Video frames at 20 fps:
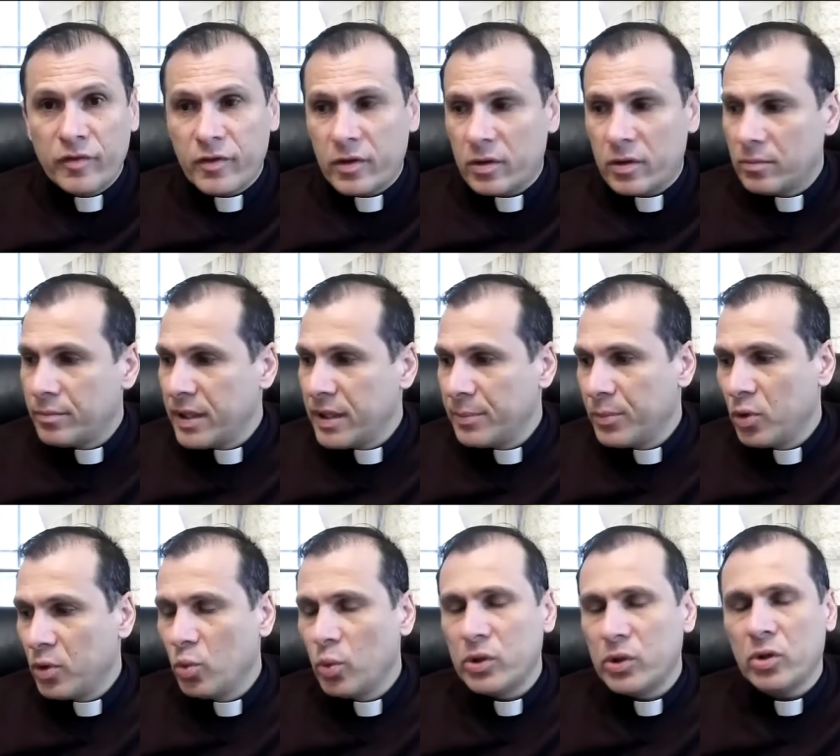from
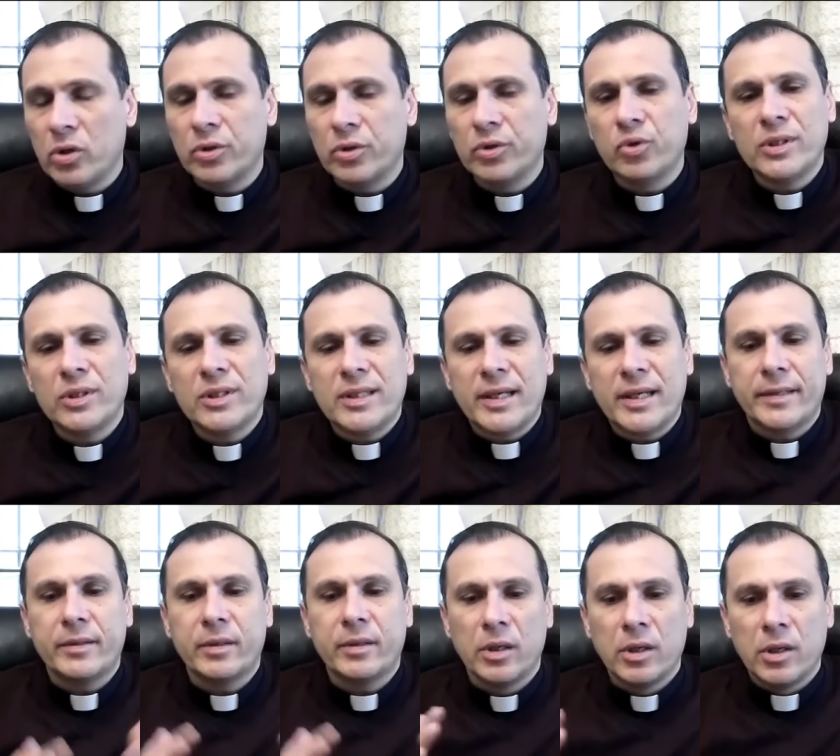people we talk to is
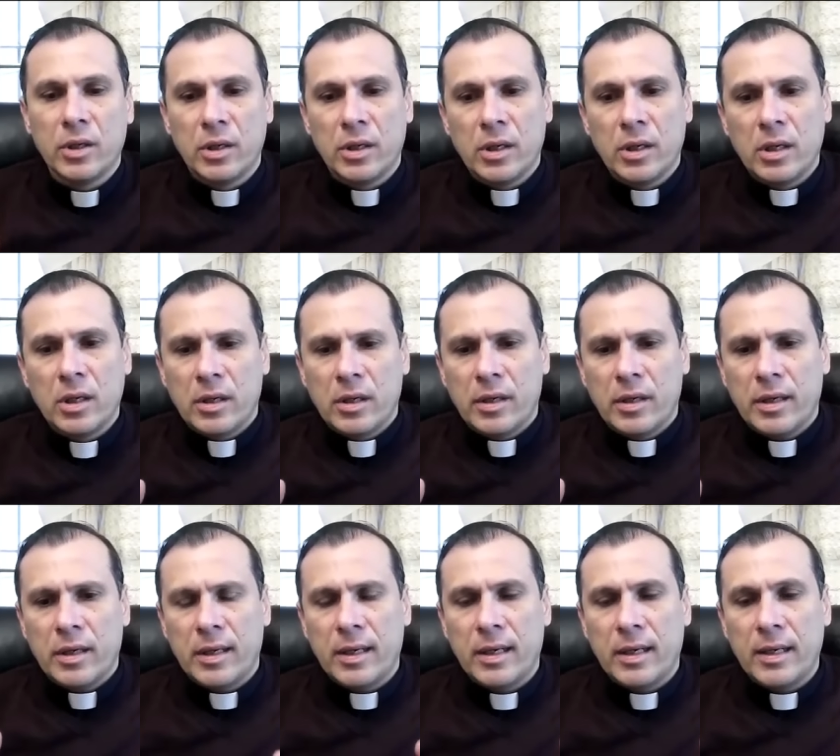that
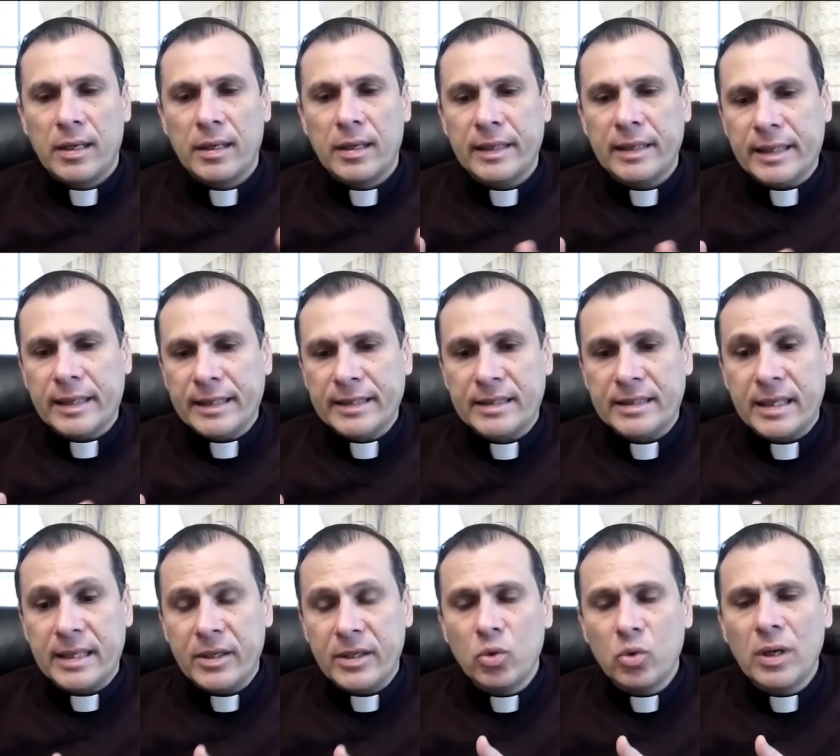uh, it's
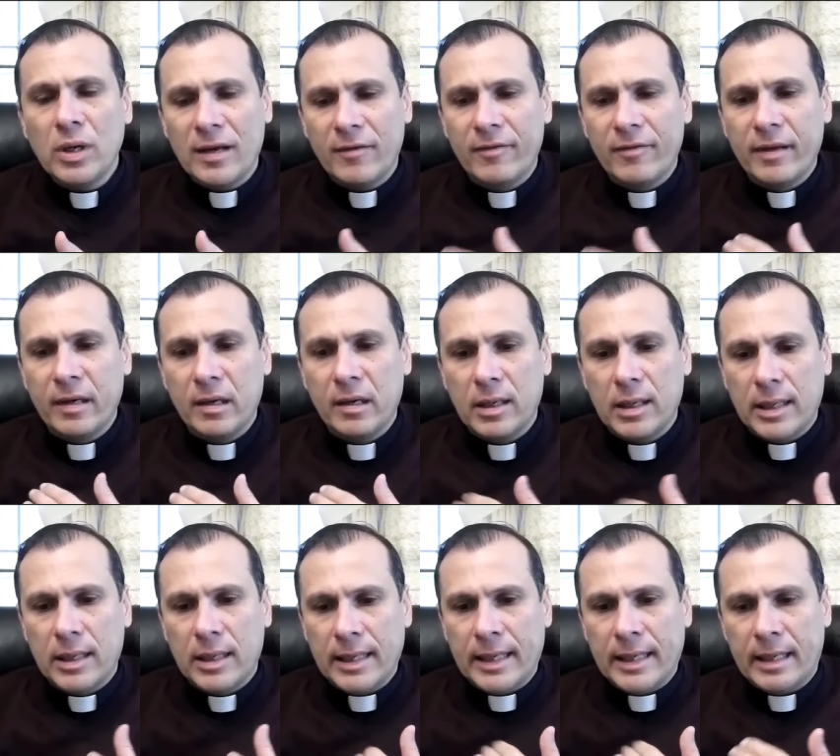a new level
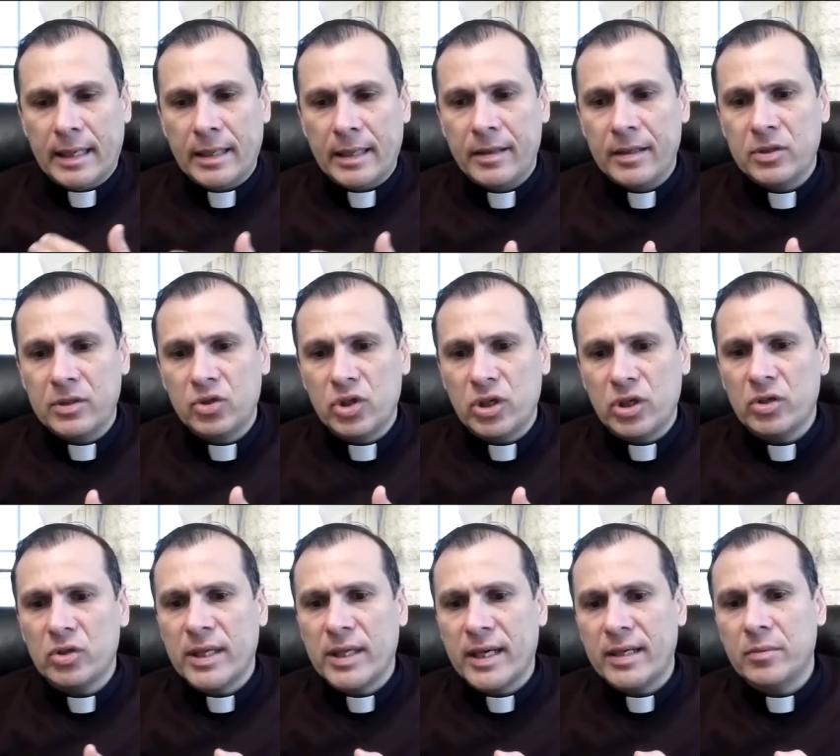uh, in this
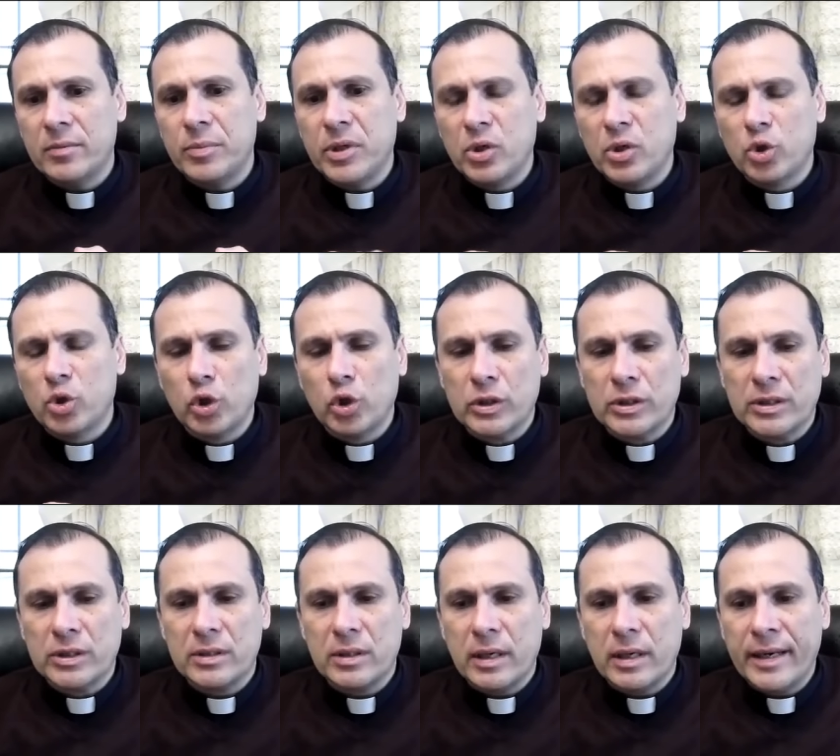genocide
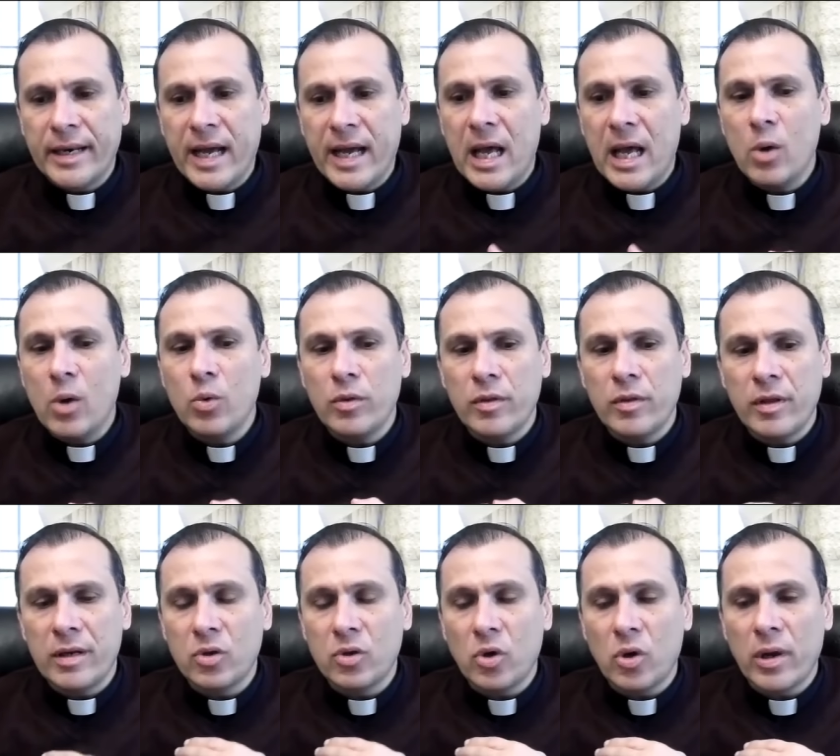because now
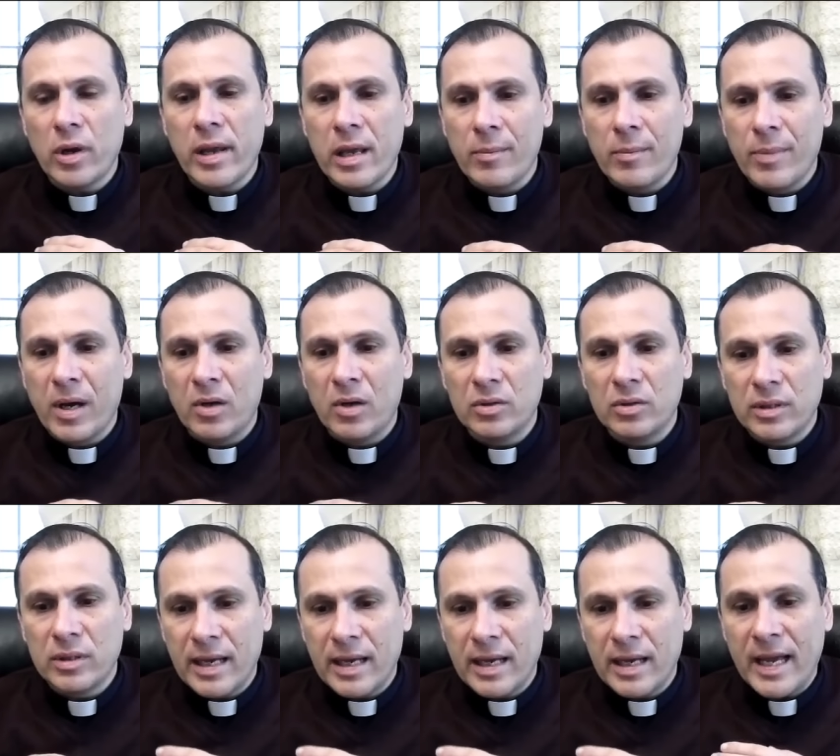they're talking
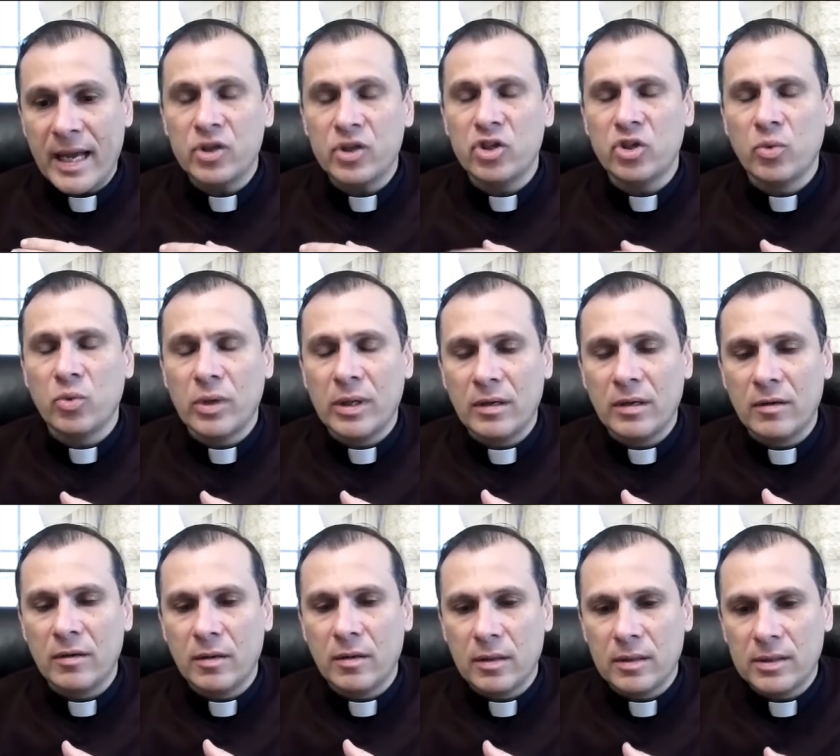about
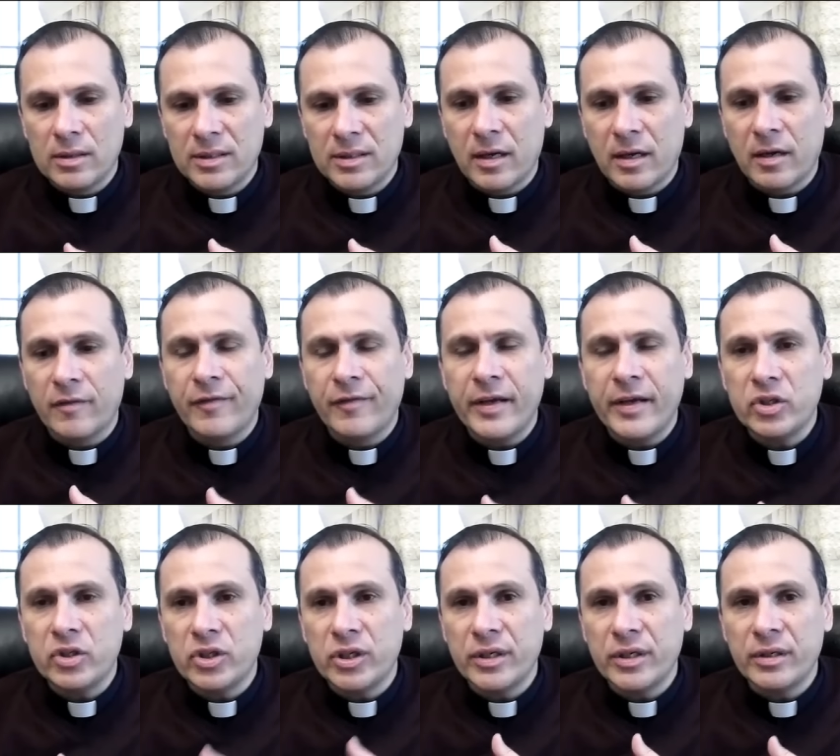actual
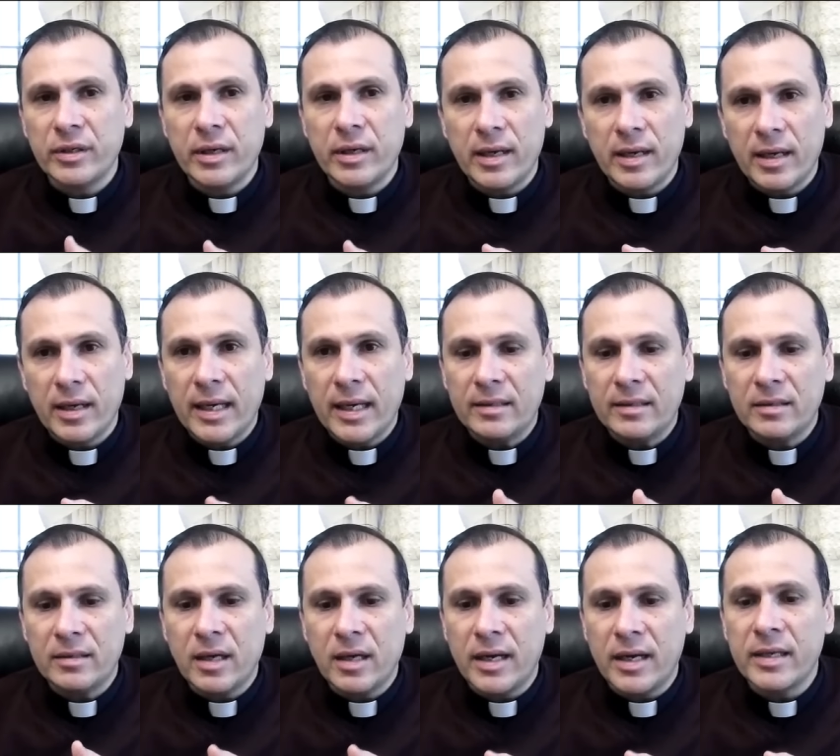starvation
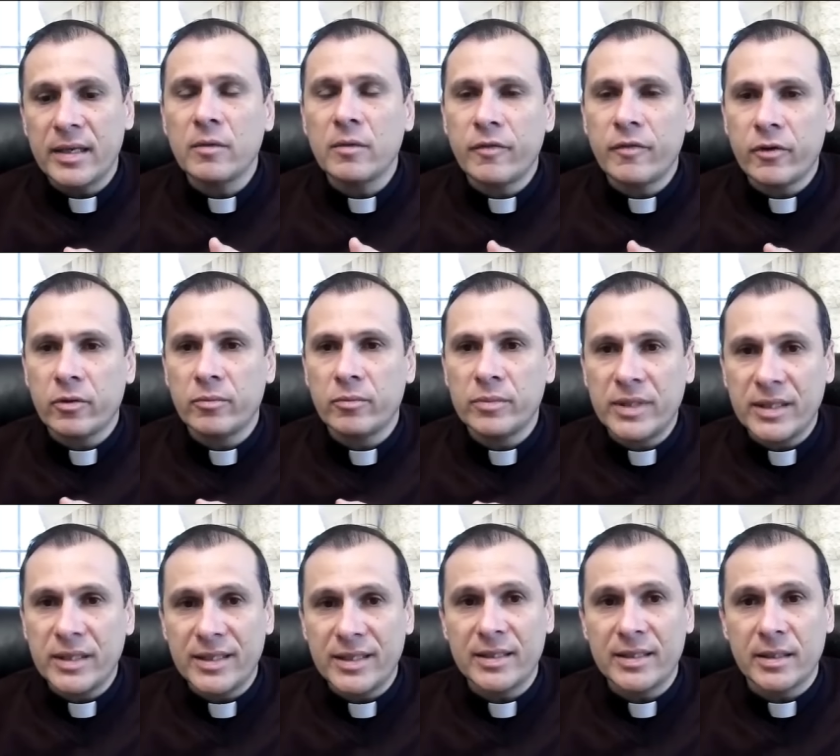and dying from
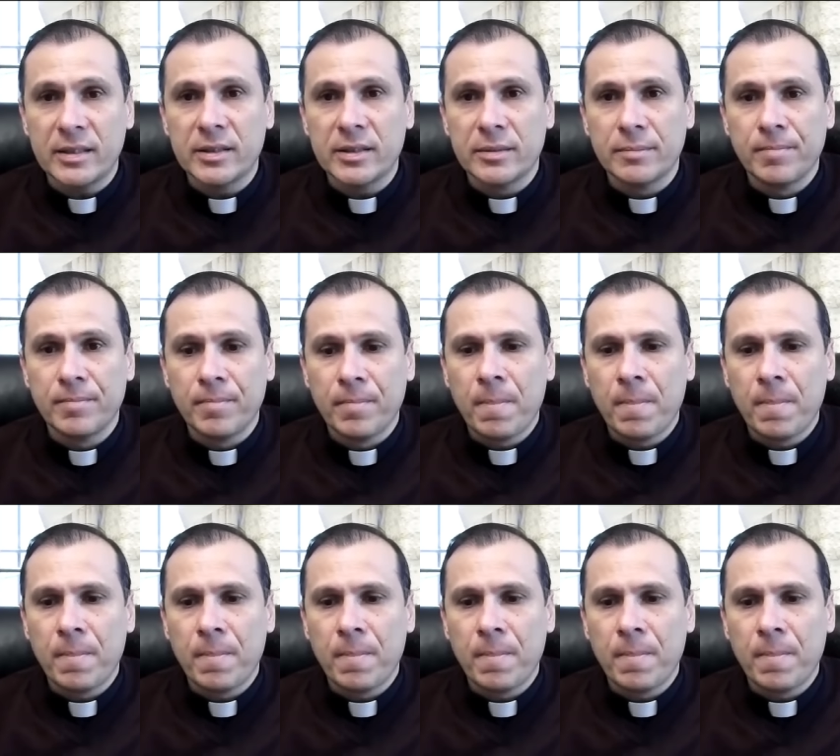diseases